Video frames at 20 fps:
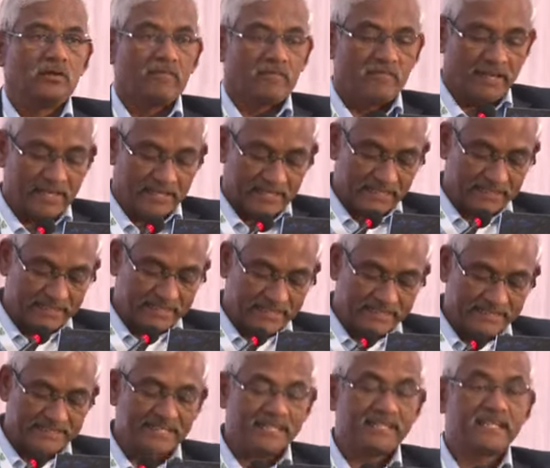varietal
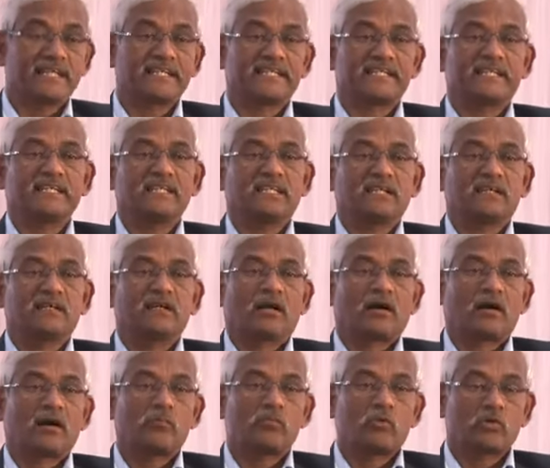degeneration
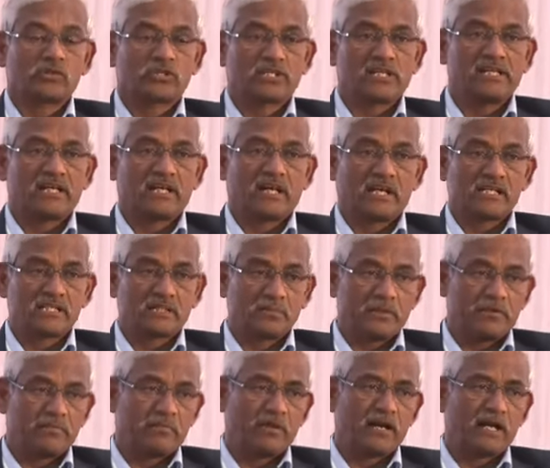mostly caused
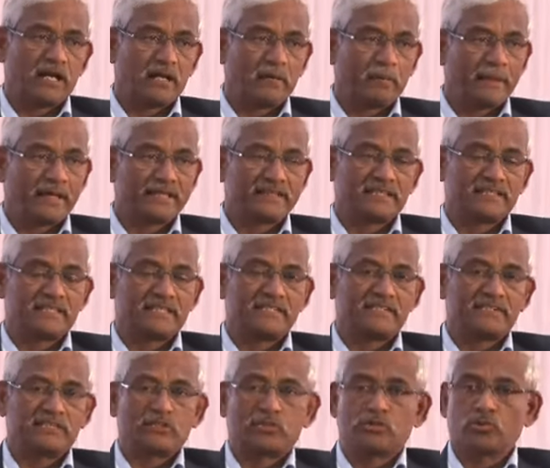by fungal
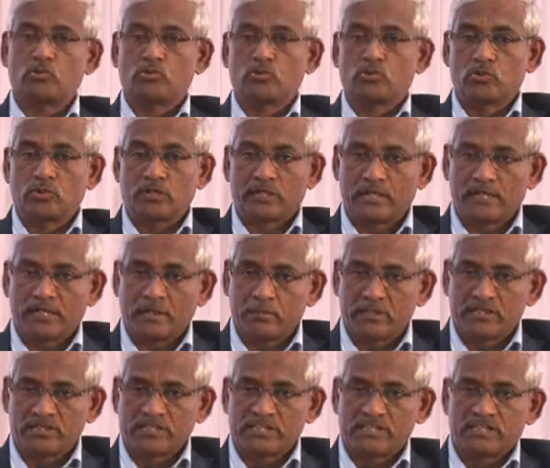pathogens due to the
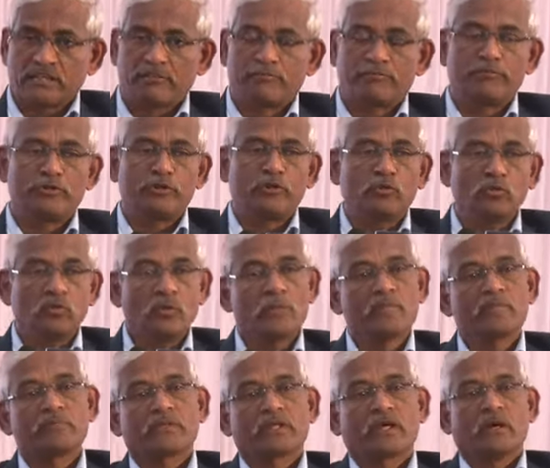emergence of new
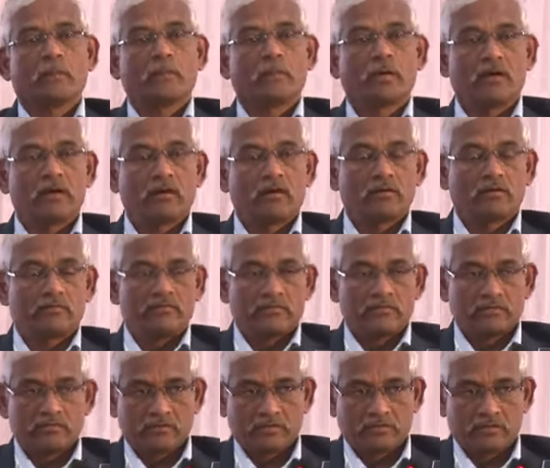
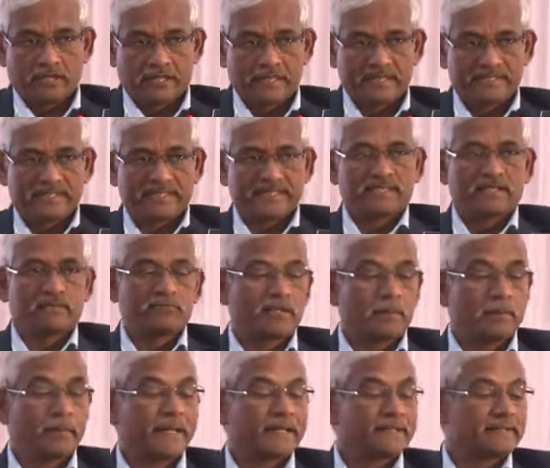races of the
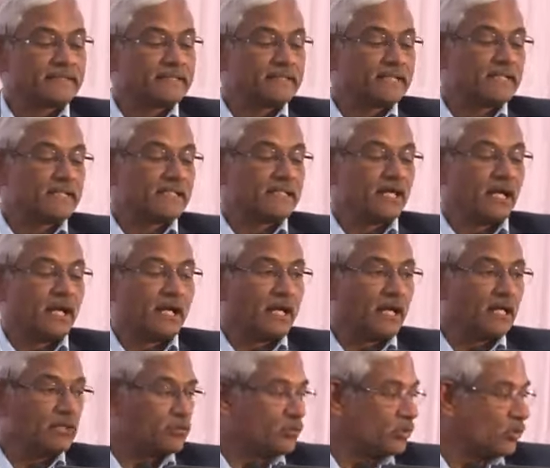pathogens and
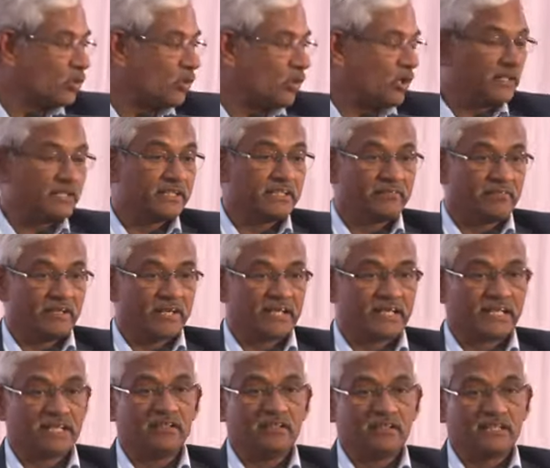also on the
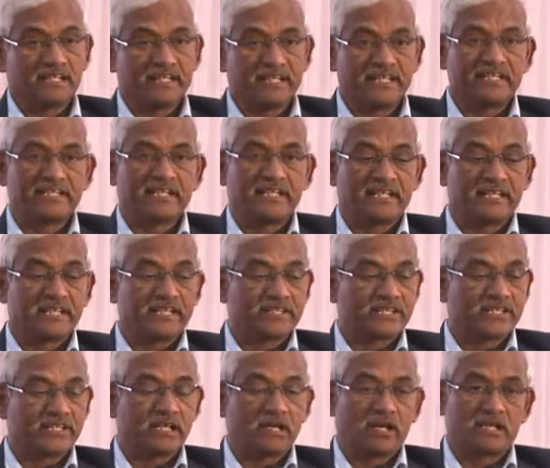varietal
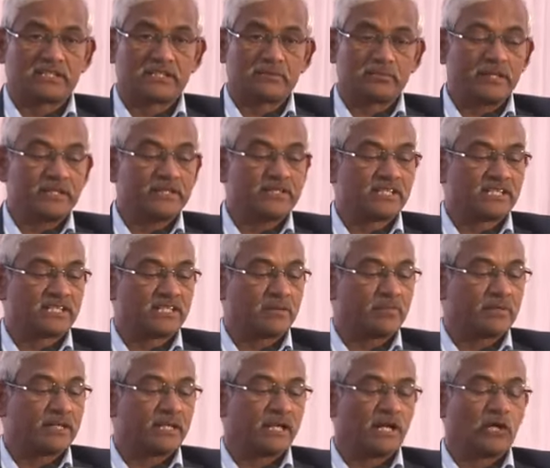degeneration caused by
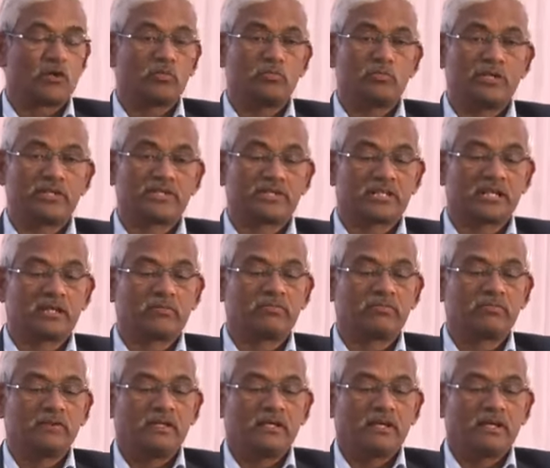systemic accumulation of
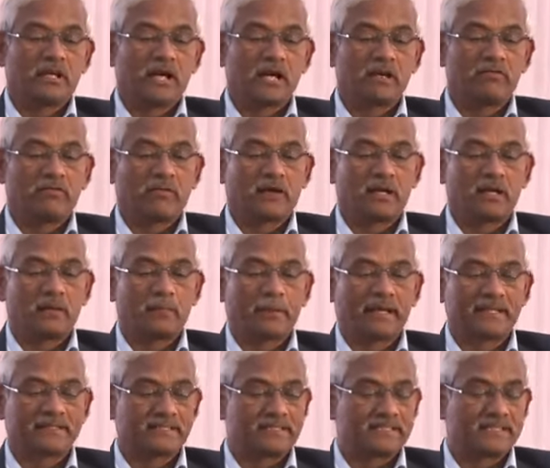non-fungal
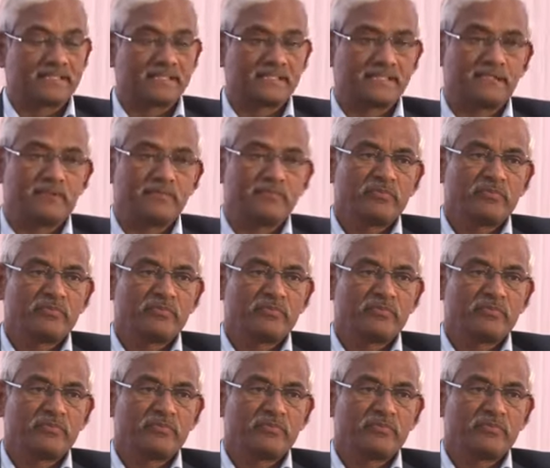pathogens.